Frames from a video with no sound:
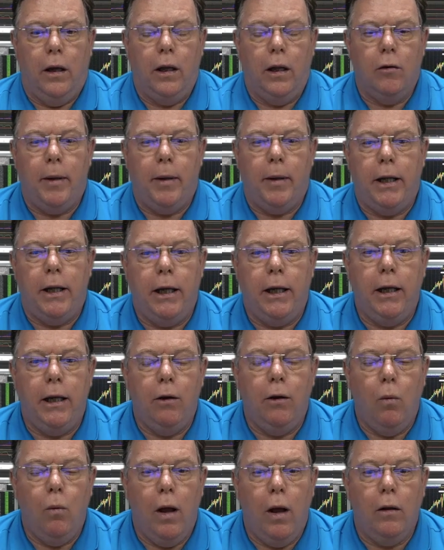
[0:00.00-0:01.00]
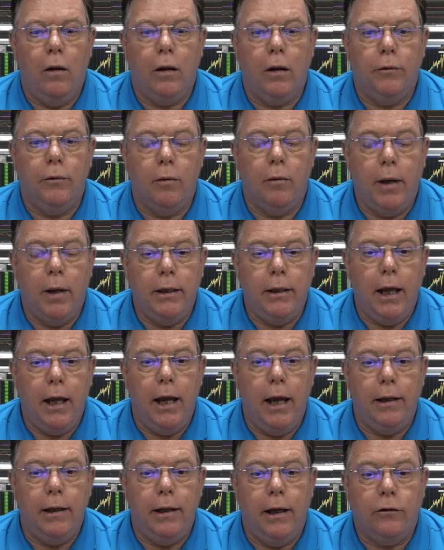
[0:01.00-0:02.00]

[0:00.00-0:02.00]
Hello, everybody. Welcome to Monday.